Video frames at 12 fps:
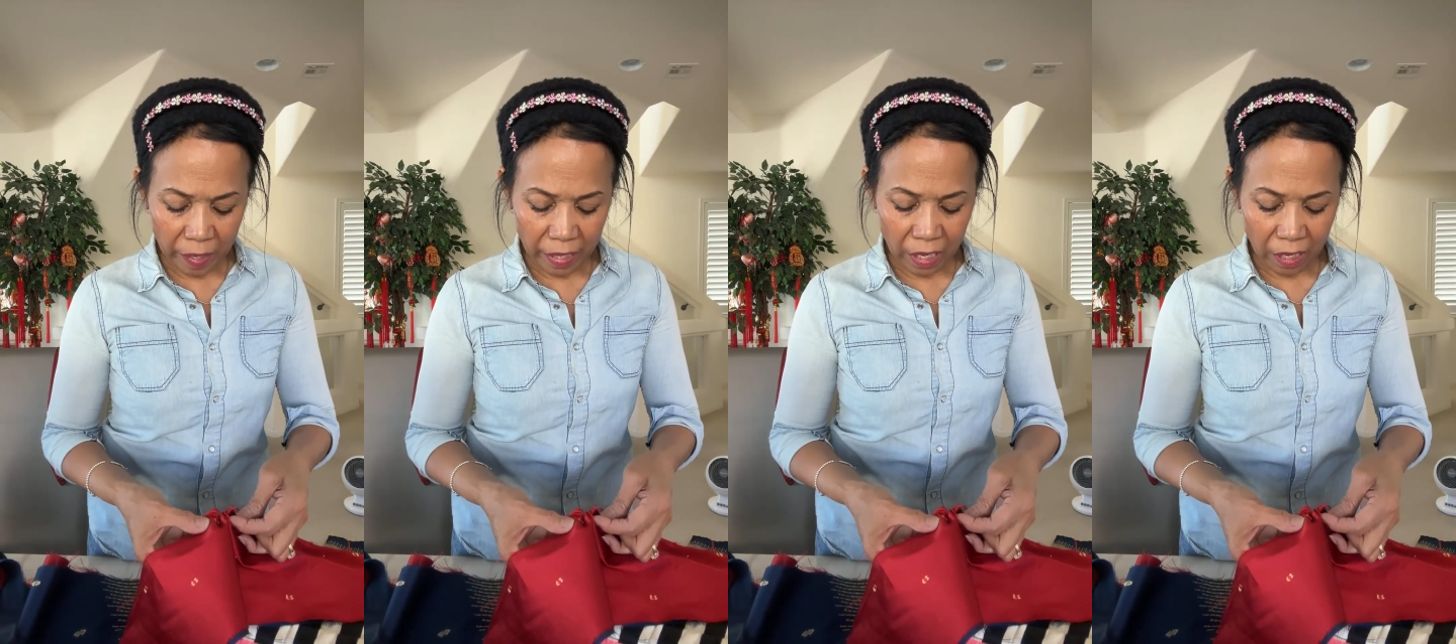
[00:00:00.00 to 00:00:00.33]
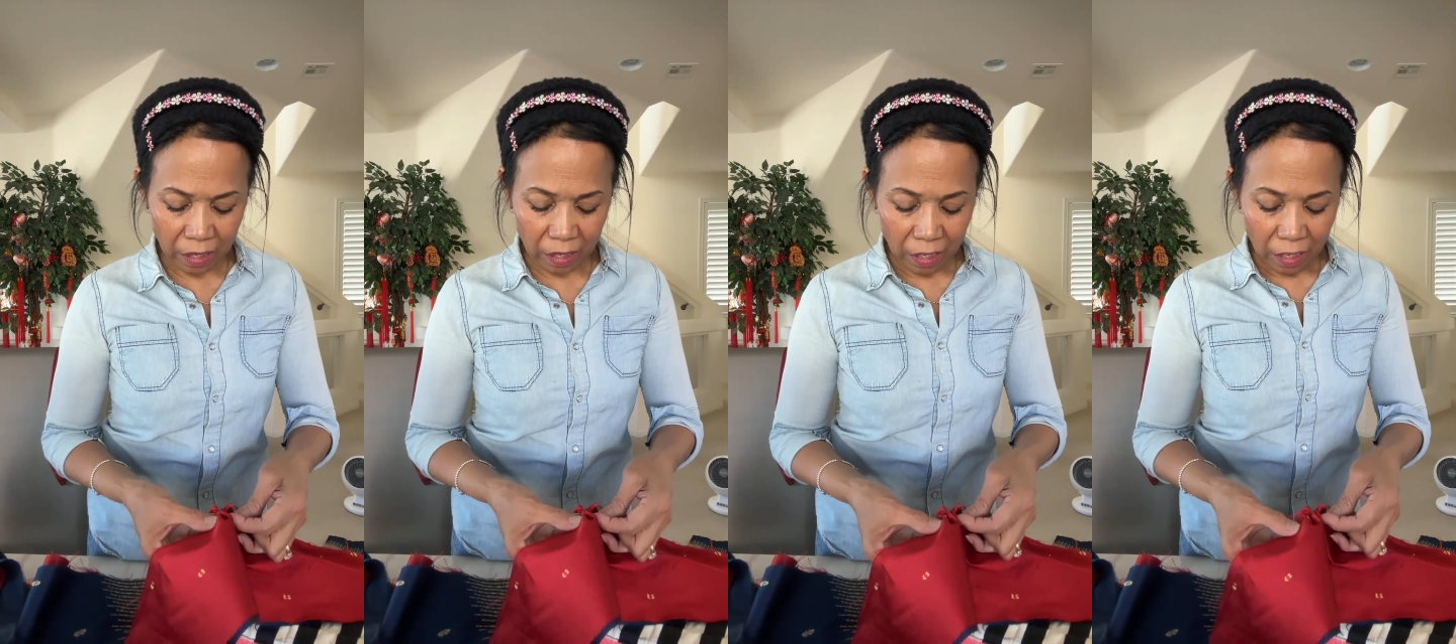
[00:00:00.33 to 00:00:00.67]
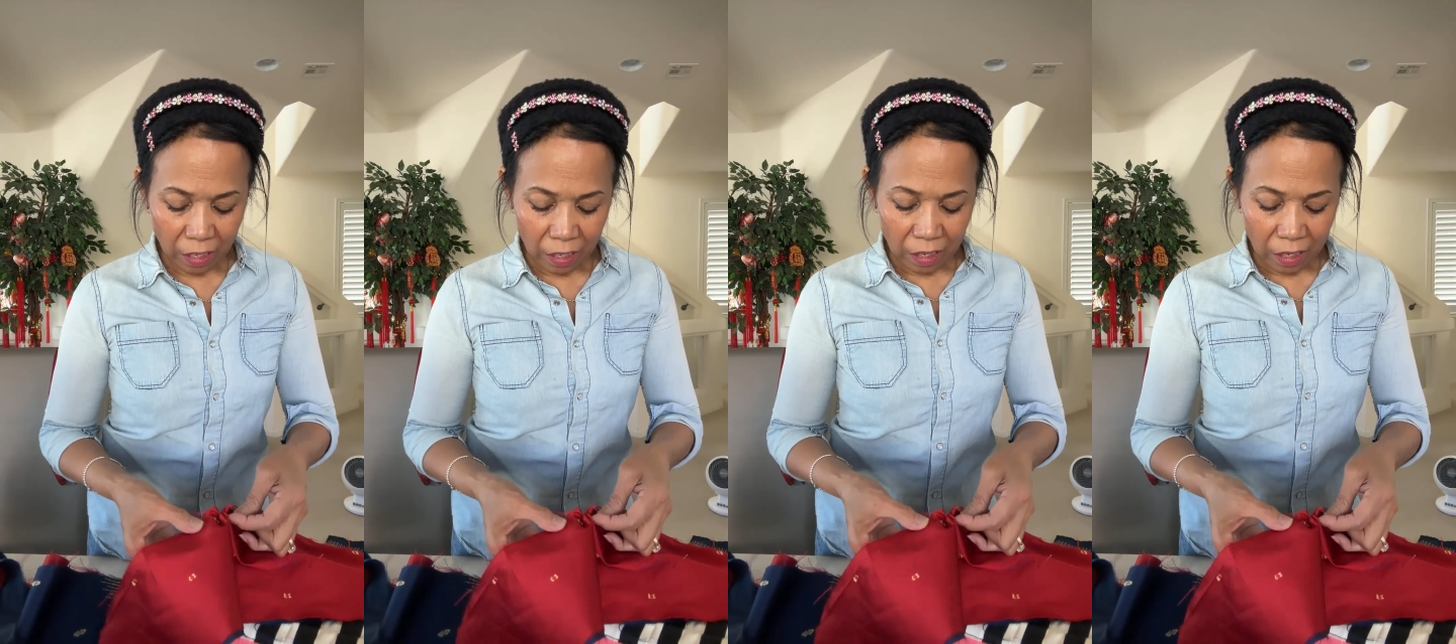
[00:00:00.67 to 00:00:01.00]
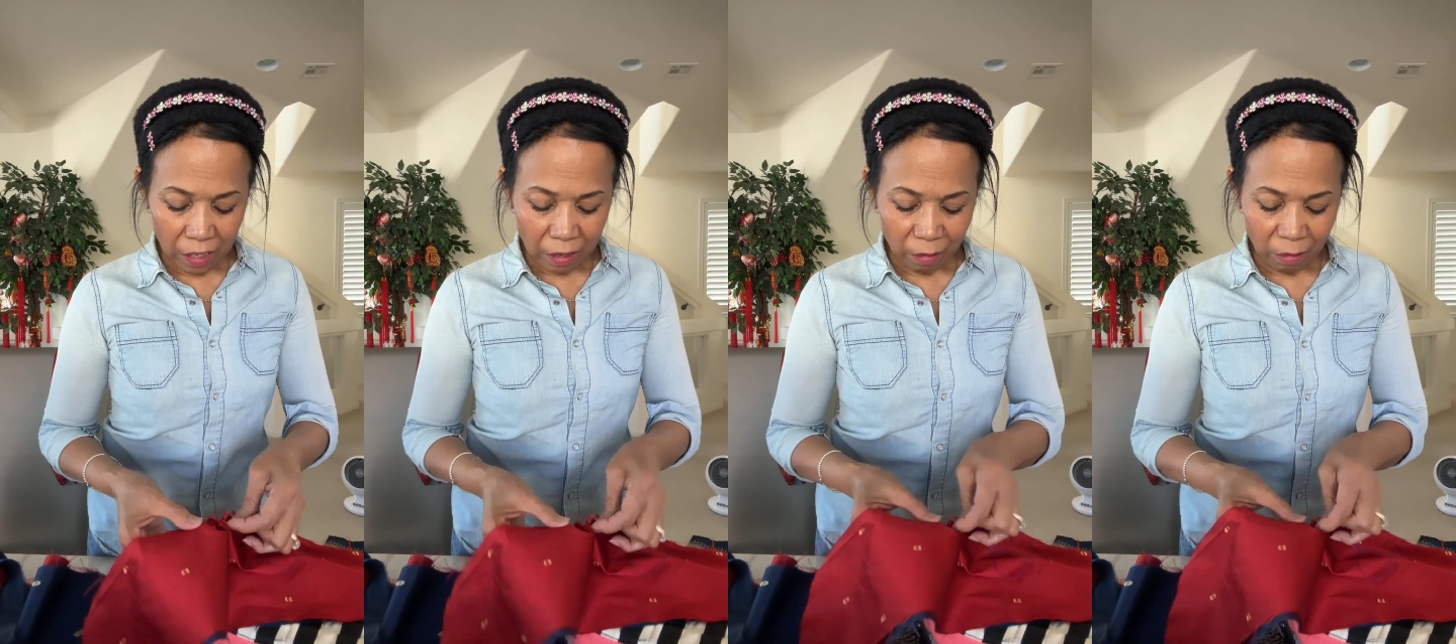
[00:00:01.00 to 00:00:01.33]
but then
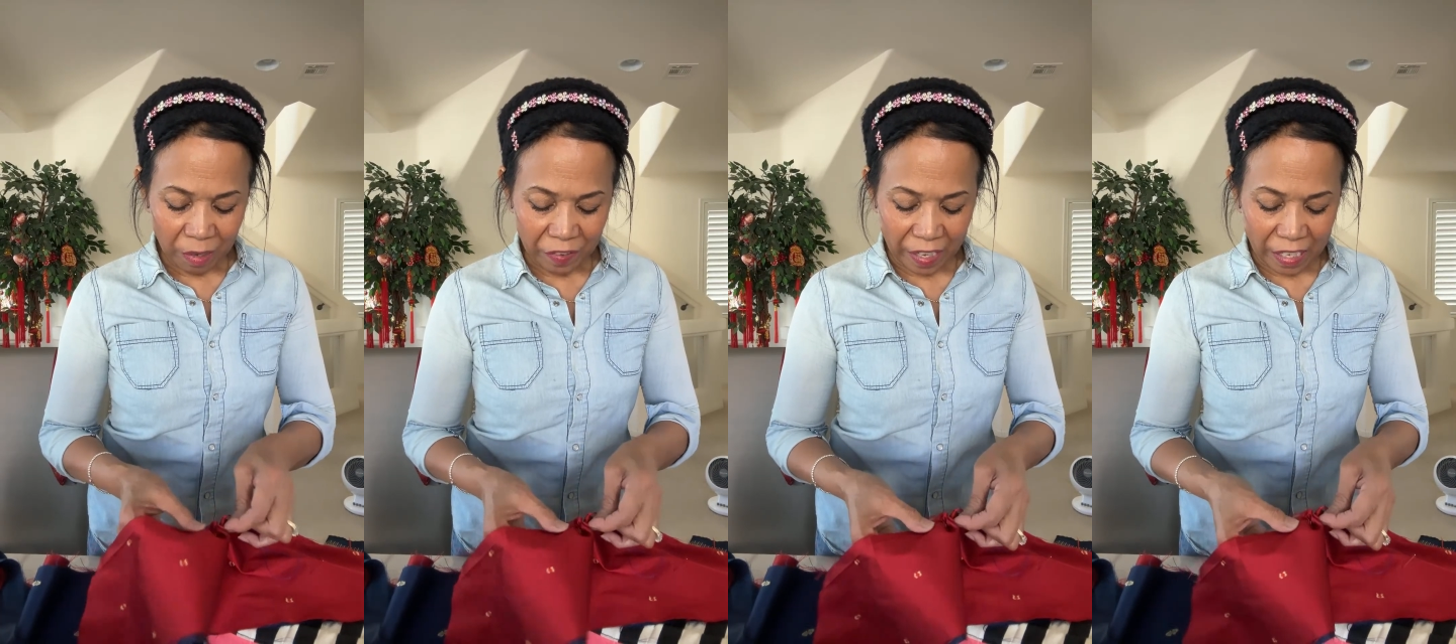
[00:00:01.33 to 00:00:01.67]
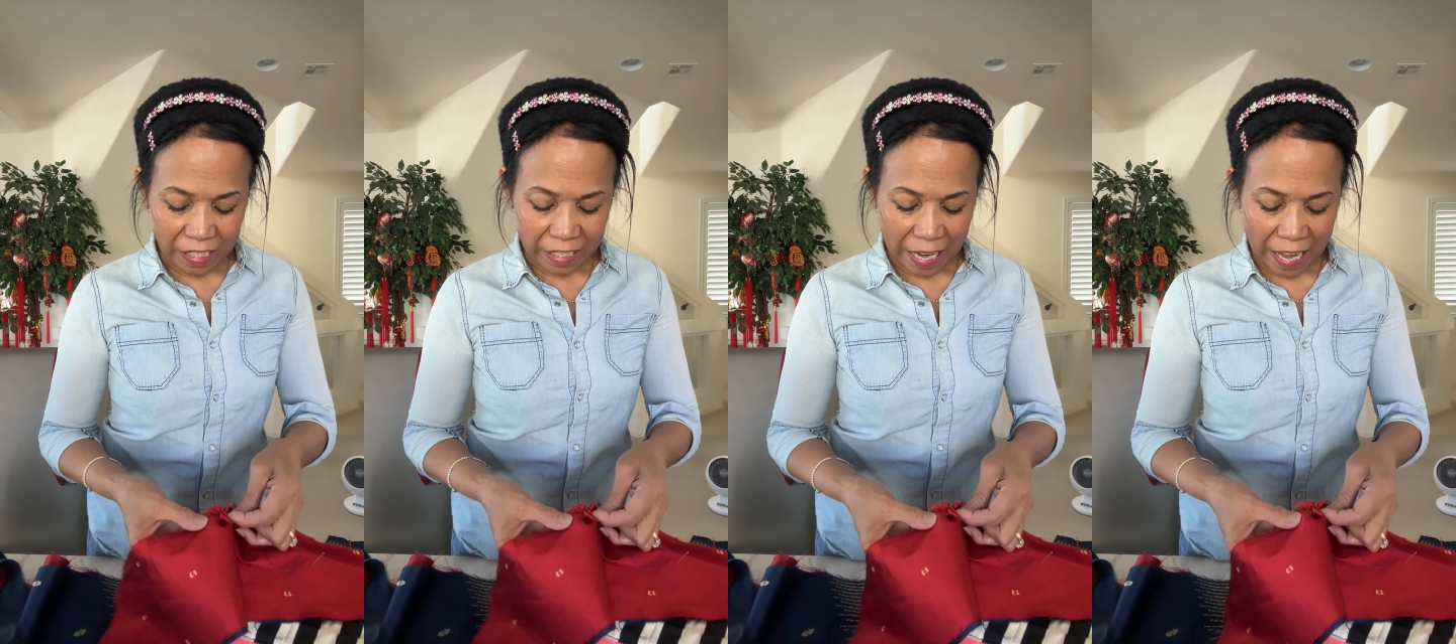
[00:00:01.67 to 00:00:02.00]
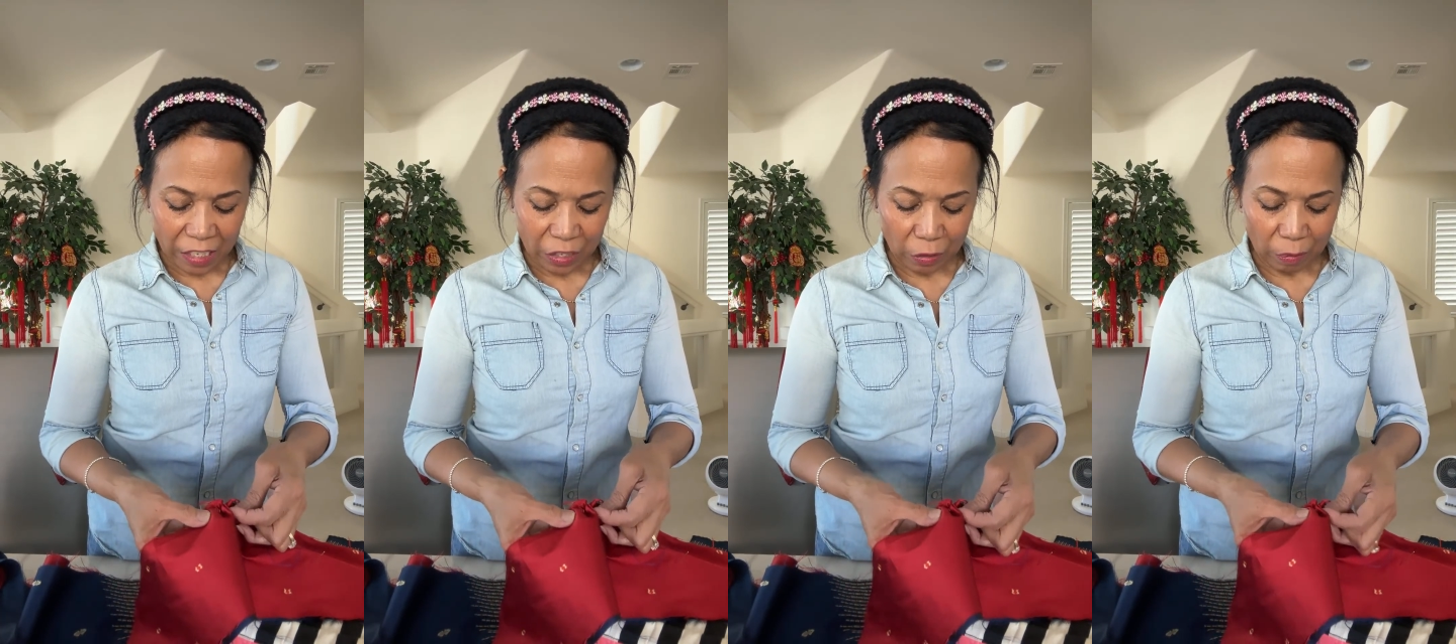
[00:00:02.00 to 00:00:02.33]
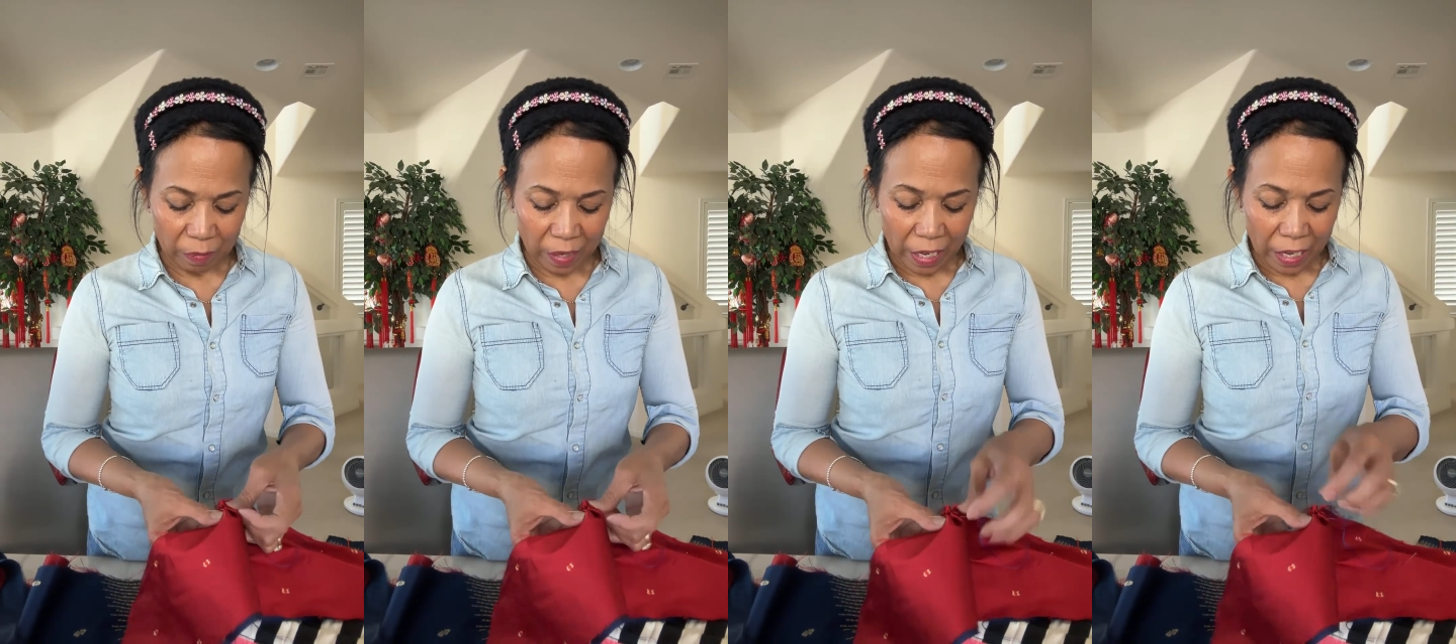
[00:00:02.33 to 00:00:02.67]
when in his
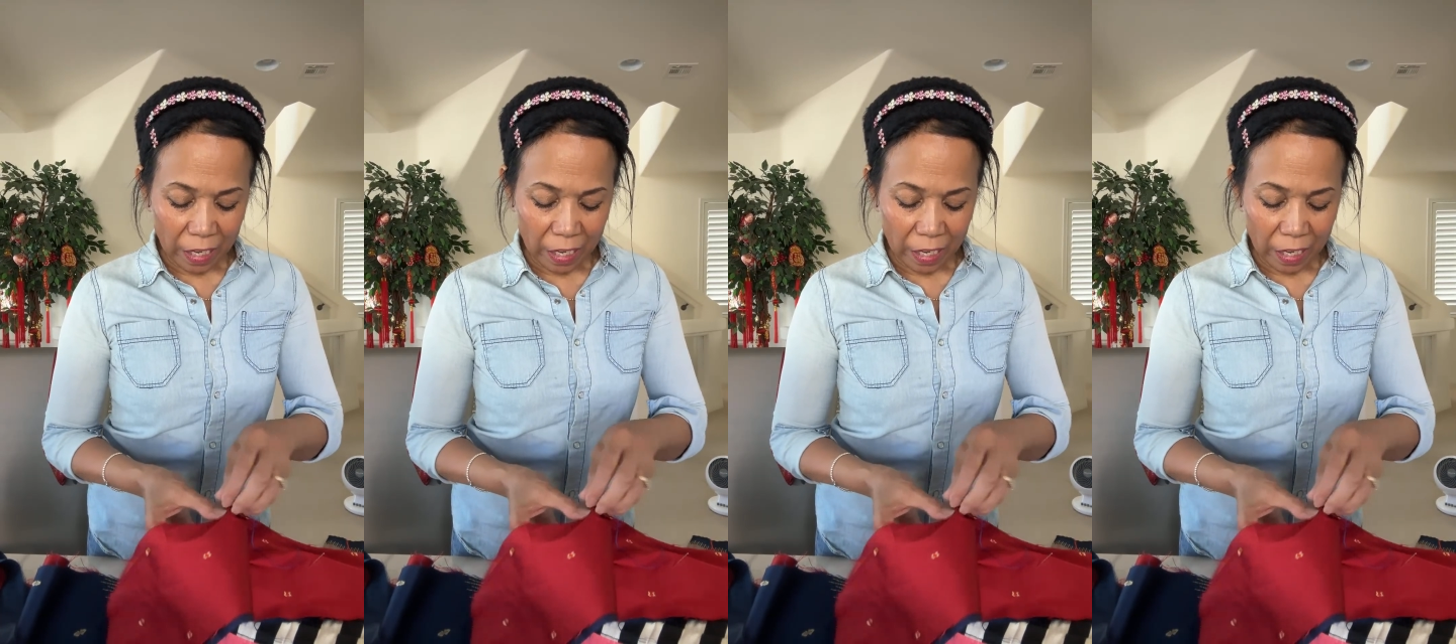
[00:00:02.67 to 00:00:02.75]
classroom,